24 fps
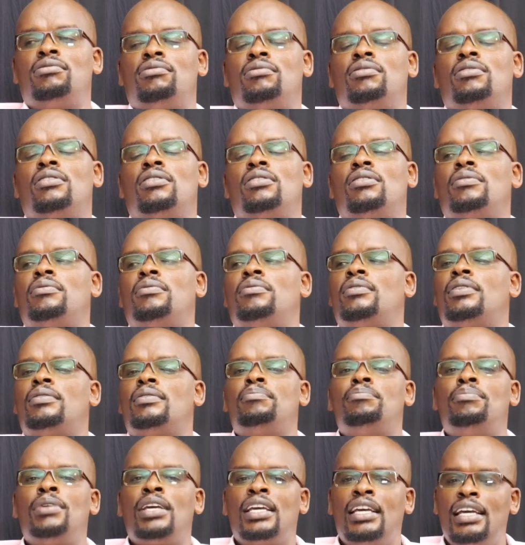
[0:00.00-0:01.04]
to
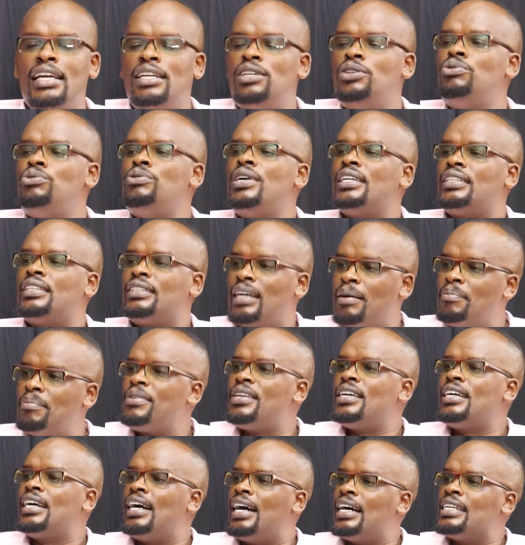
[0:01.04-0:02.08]
begin doing
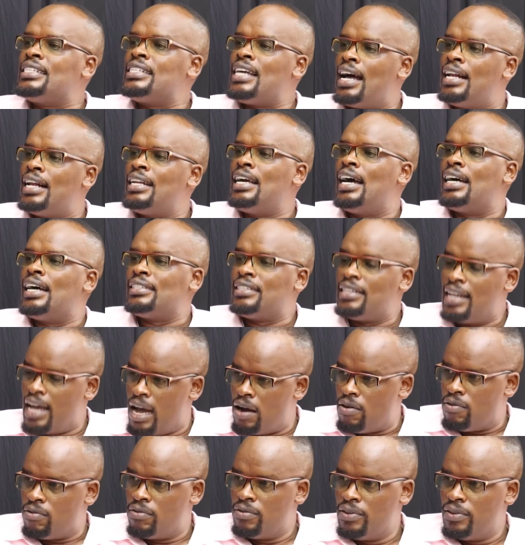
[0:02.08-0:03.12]
something as early as
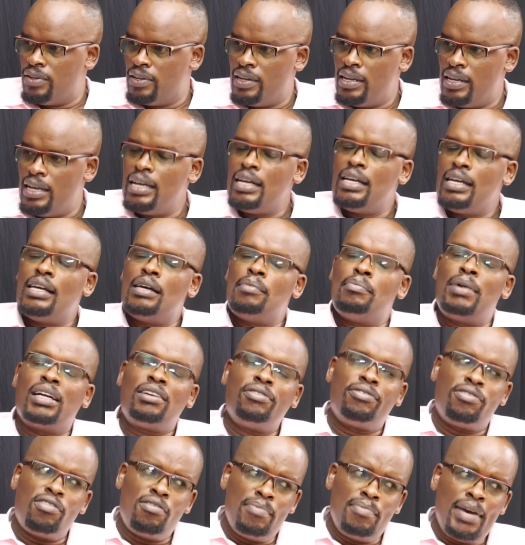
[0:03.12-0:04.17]
now. But
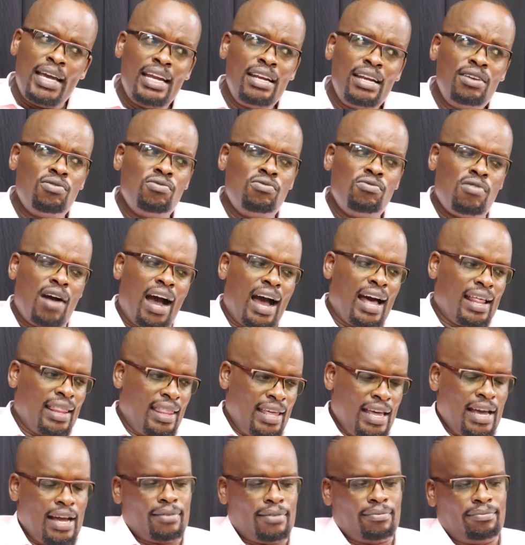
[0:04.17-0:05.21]
for men who are
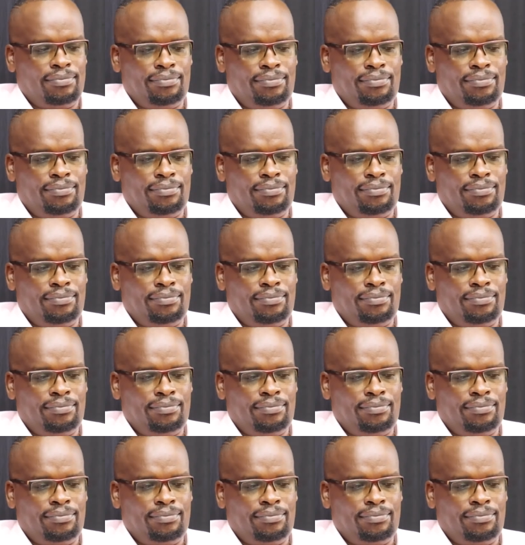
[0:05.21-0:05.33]
there,